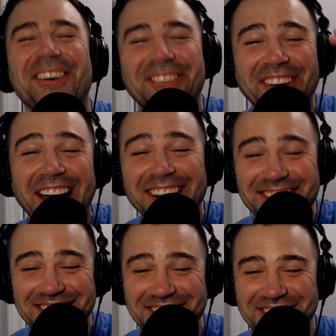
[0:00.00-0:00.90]
Why
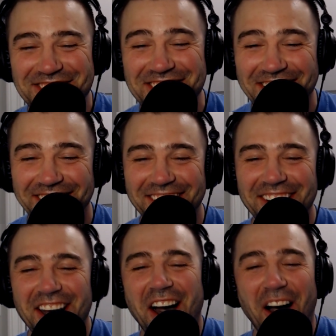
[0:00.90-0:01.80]
does this shit
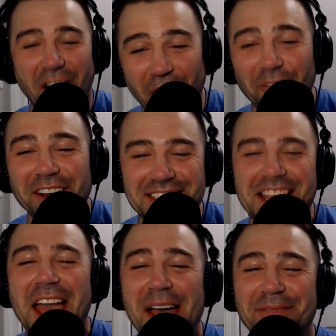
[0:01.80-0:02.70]

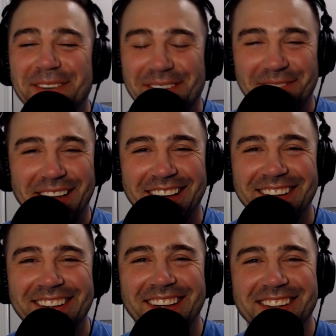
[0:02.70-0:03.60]
always happen to
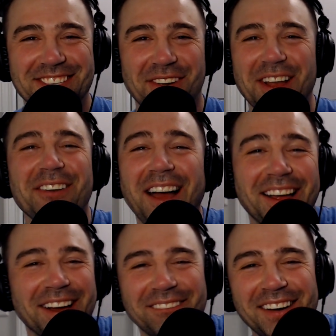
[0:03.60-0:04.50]
me? So here
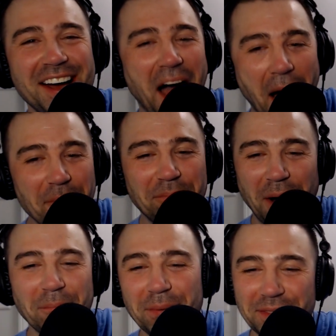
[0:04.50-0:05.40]
I am. I'm
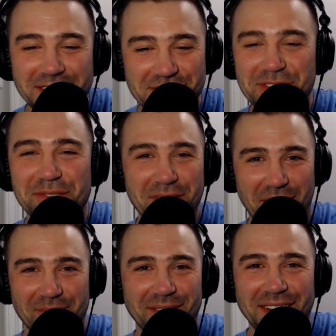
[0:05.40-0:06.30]
pumping this
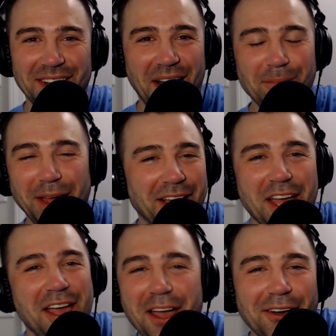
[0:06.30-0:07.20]
dude up. I'm
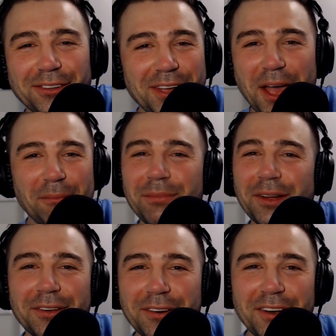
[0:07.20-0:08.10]
like, hell yeah,
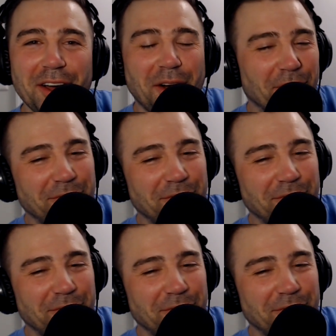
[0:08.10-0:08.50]
brother.